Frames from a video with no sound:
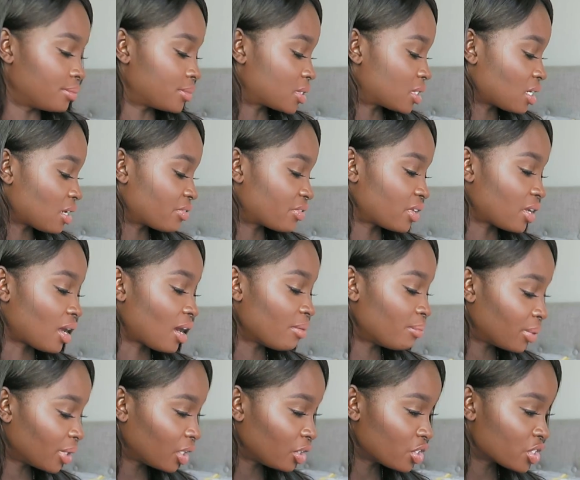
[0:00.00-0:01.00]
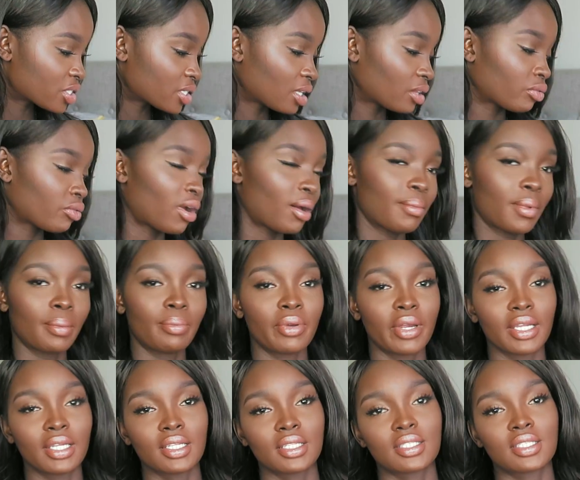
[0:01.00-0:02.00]
stuff that I've been using throughout my
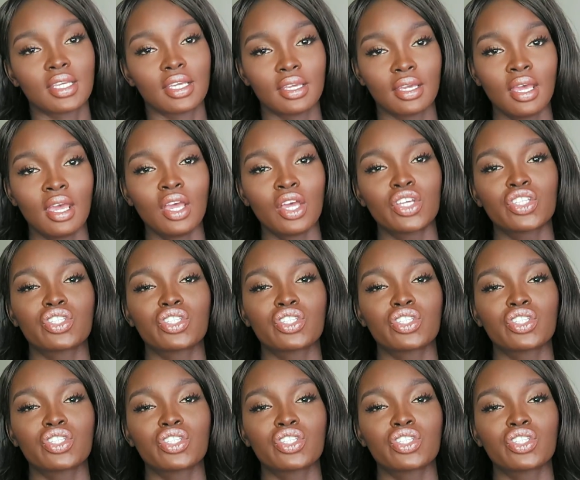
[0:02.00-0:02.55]
pregnancy.